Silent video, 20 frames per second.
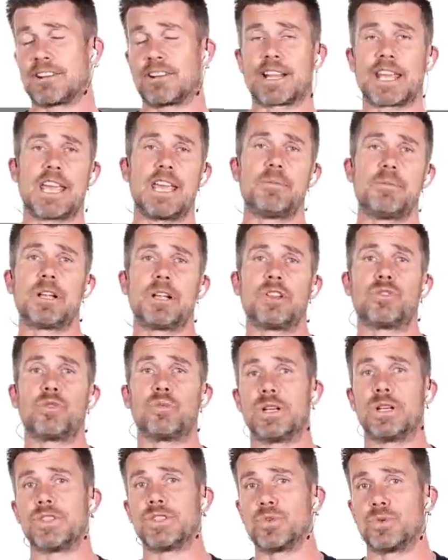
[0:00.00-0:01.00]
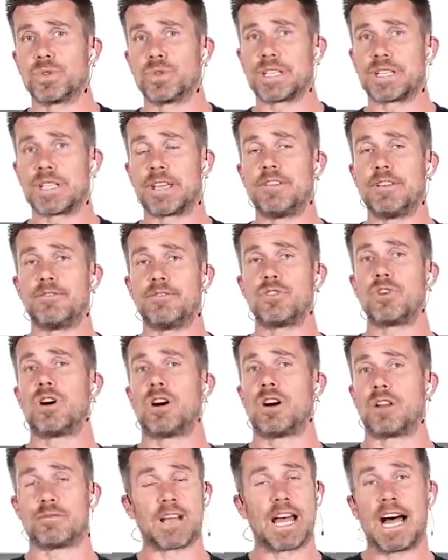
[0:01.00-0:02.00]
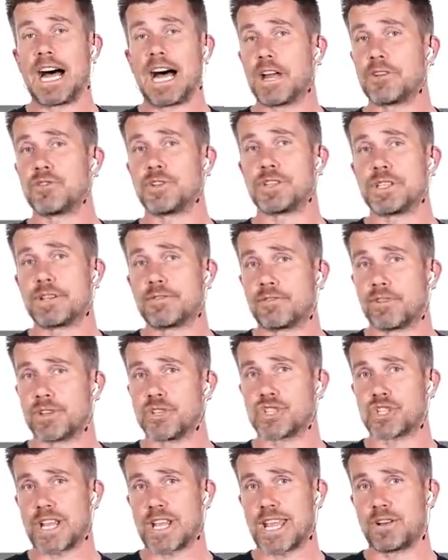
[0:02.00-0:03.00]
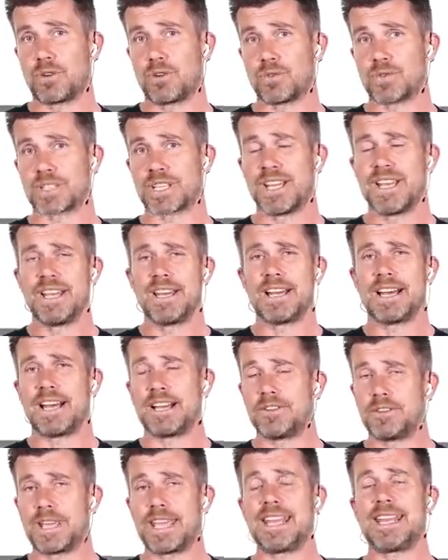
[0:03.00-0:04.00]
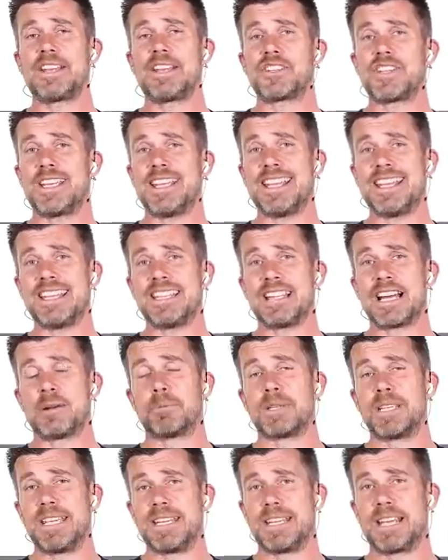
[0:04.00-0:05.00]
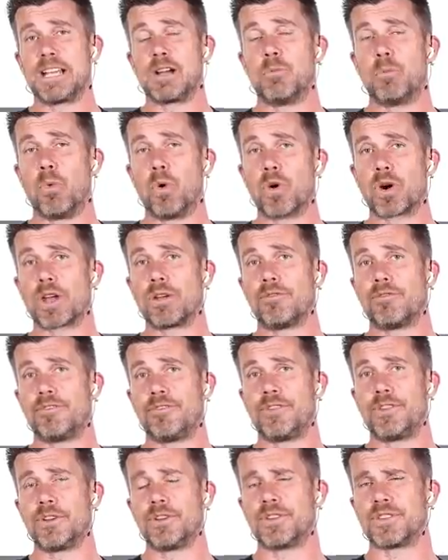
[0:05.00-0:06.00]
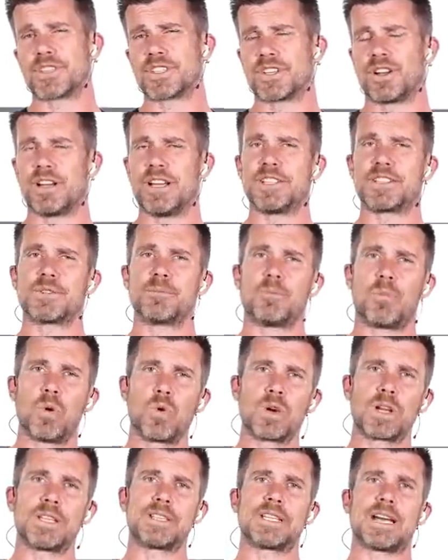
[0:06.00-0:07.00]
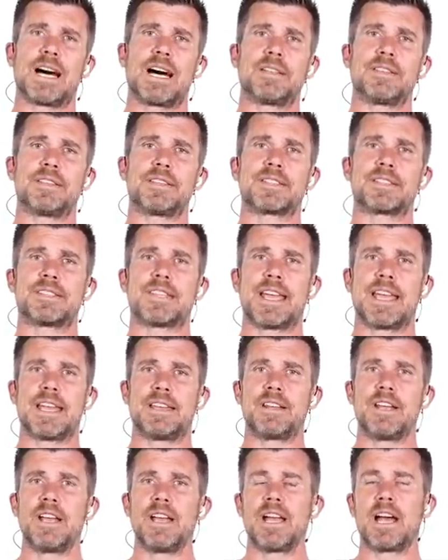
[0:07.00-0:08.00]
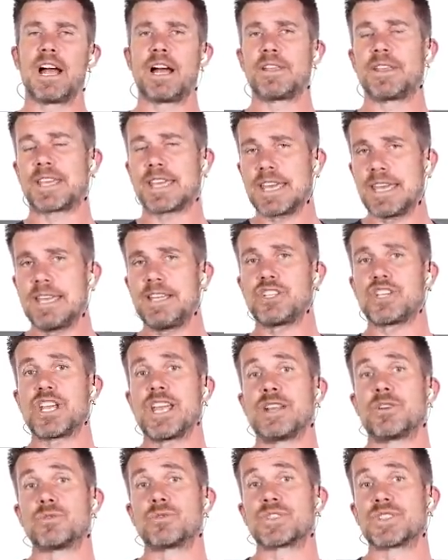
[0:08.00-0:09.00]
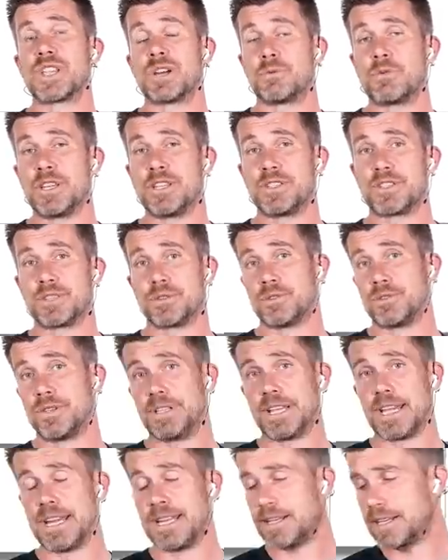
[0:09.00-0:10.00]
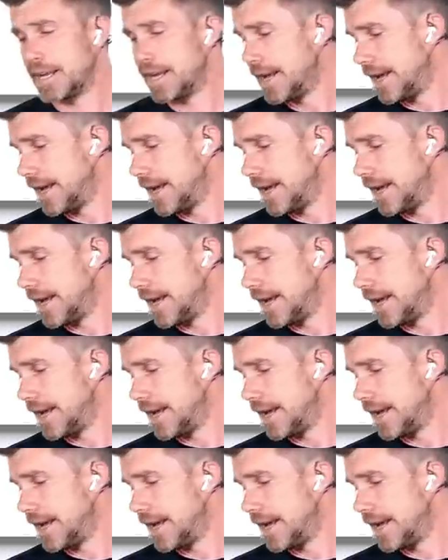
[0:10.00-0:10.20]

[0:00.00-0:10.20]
data, it can be a little bit daunting. If you've got a hundred different channels, uh, you can actually end up getting more confused. So it's important to understand uh, the key channels that we do need,